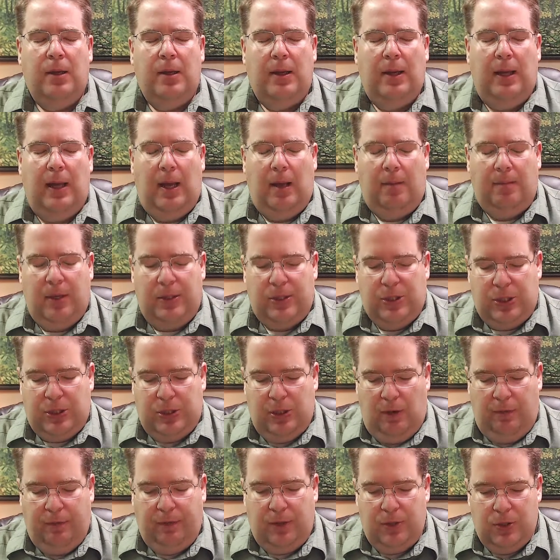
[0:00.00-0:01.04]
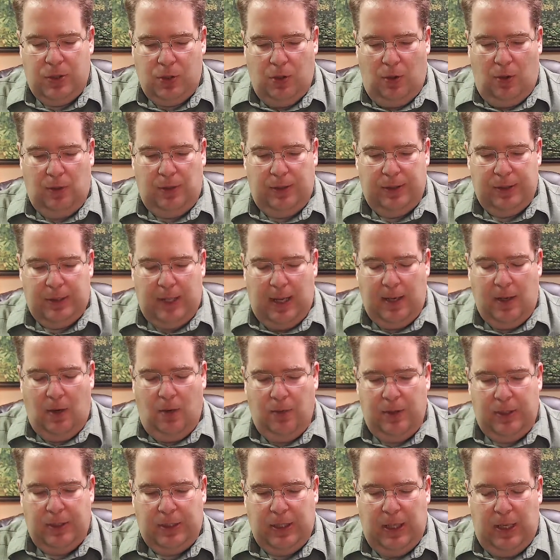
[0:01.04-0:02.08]
How much self-control is that
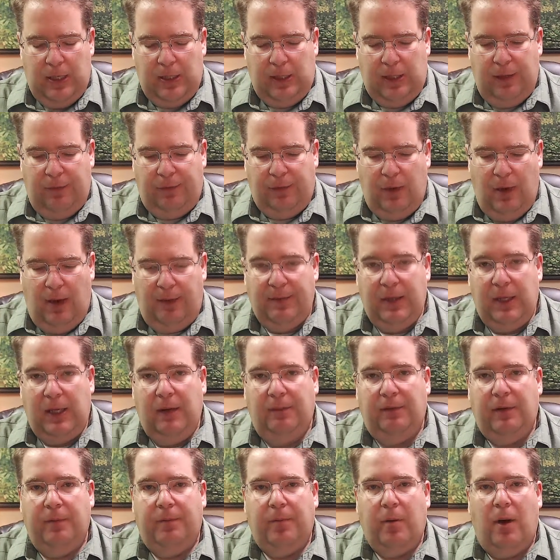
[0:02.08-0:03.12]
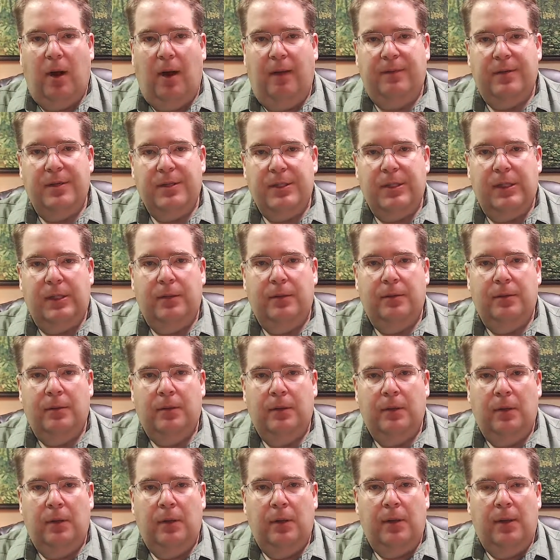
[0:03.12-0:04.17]
going to take if you have the gift of prophecy?
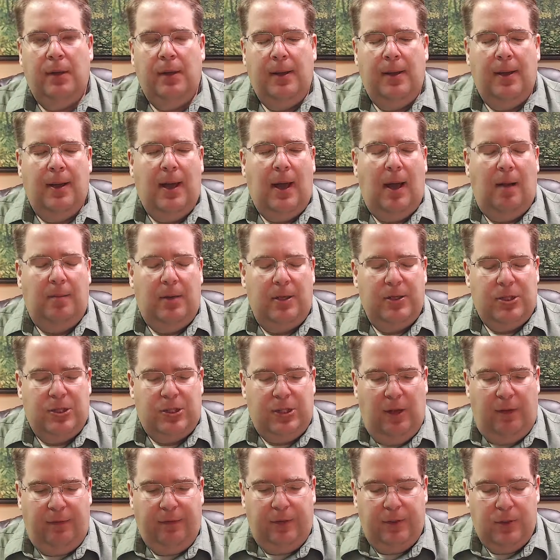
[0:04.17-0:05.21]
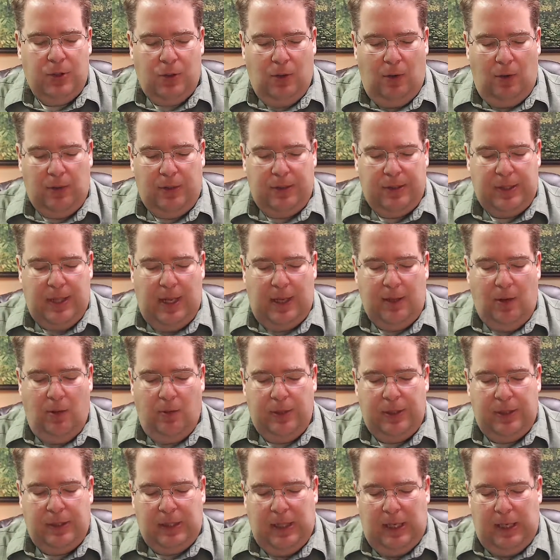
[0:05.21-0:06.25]
How much self-control is that
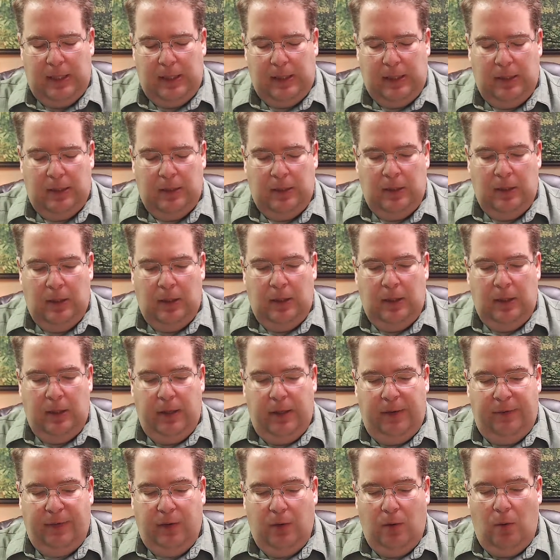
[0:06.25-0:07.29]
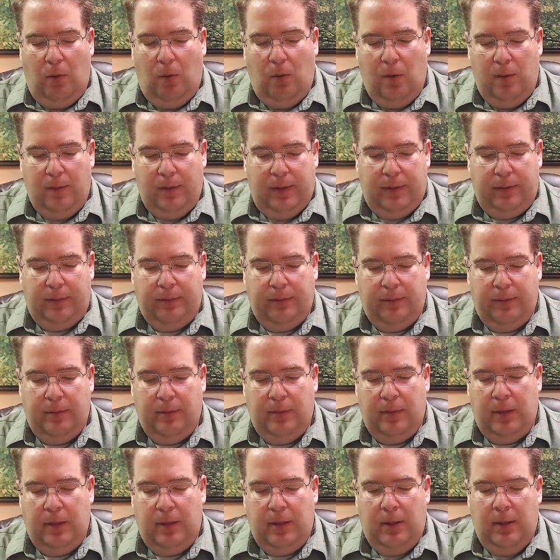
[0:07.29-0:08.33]
going to take if you're a woman?
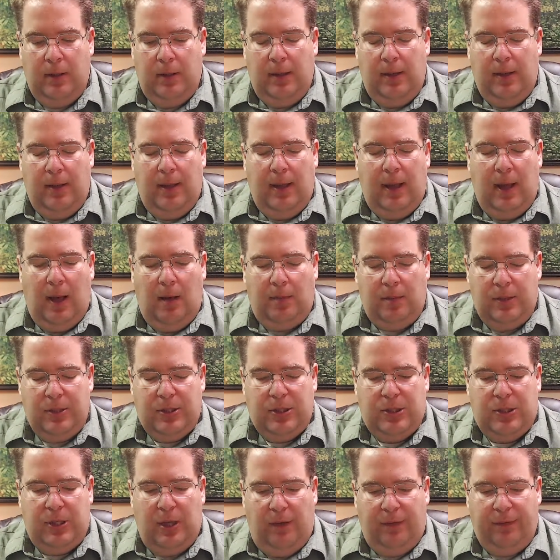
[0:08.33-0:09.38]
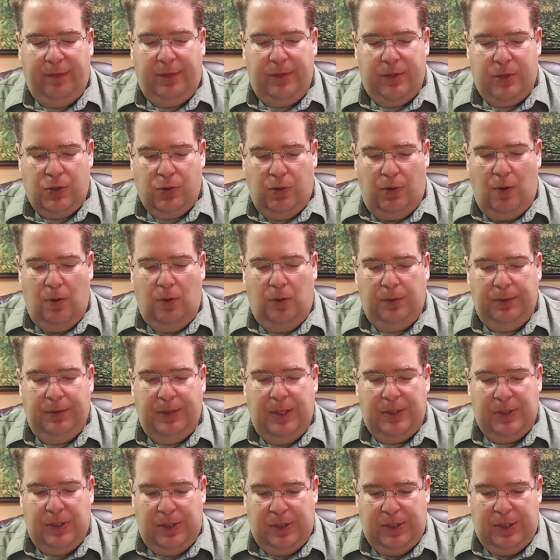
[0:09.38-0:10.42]
How much self-control
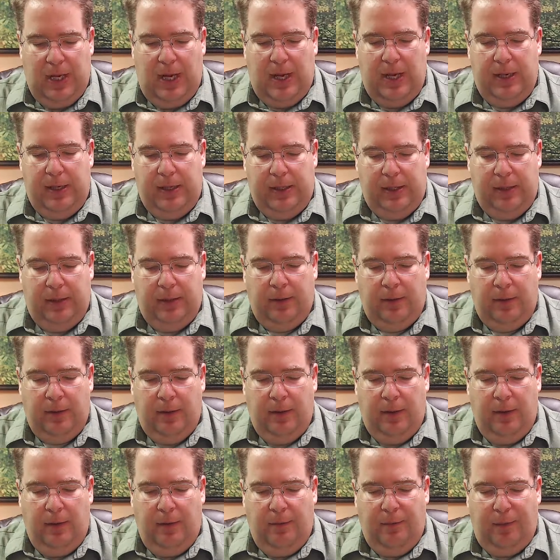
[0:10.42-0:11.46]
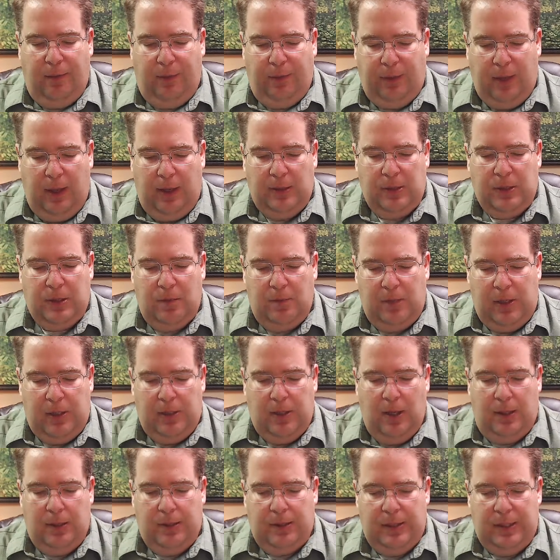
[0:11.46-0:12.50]
does it take for things to be
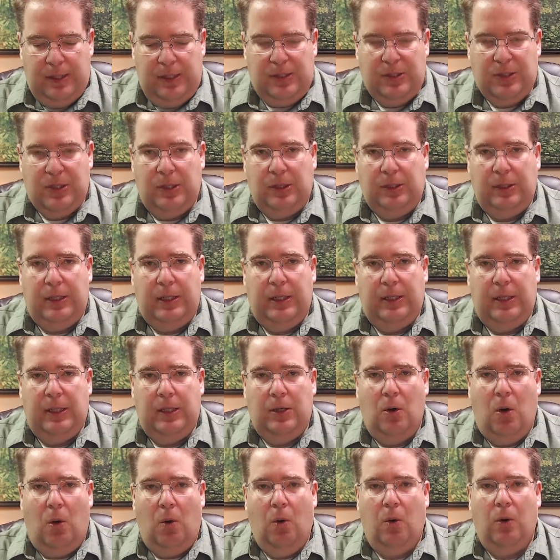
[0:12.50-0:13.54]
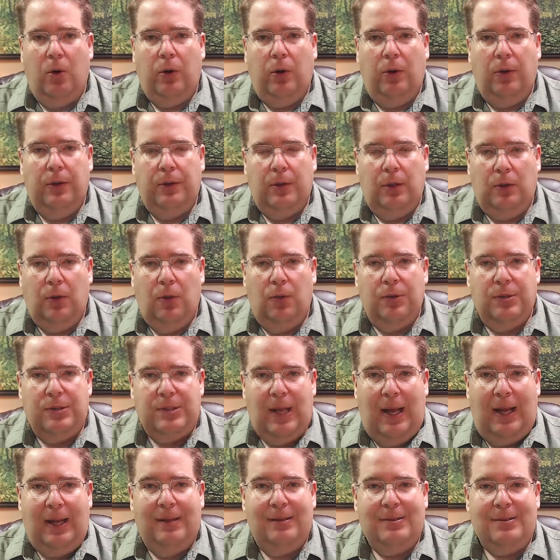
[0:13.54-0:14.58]
done decently and in order in the Lord's
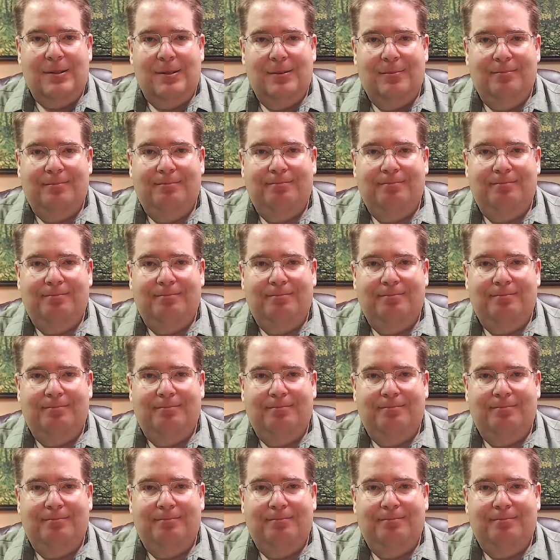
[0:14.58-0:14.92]
eyes?